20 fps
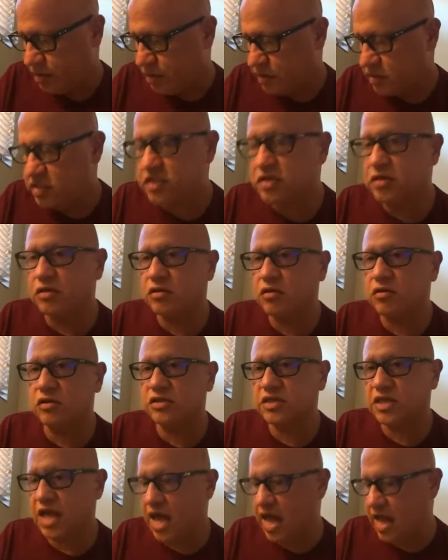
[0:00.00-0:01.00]
Still
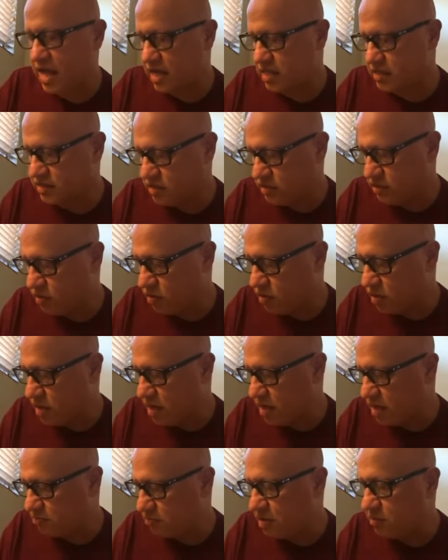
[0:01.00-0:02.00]
holding hands,
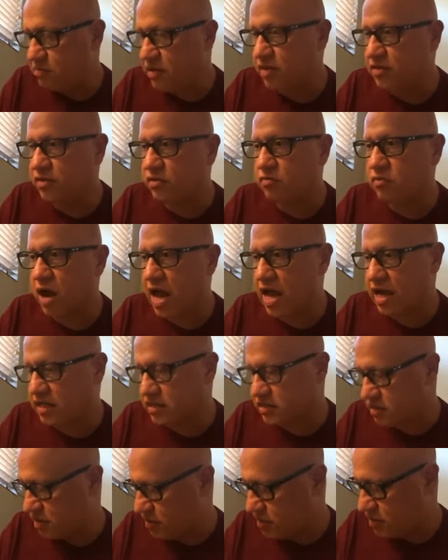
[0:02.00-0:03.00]
Nora and my mother
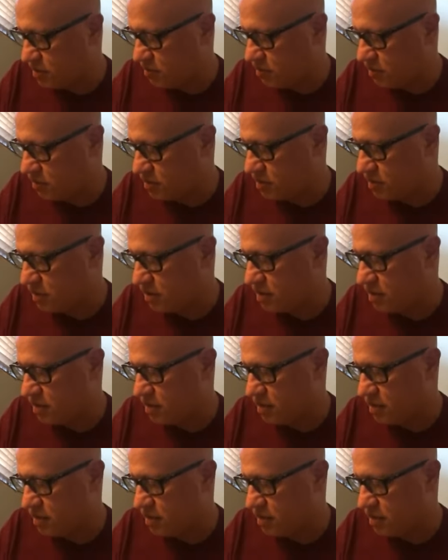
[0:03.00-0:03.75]
rise in unison.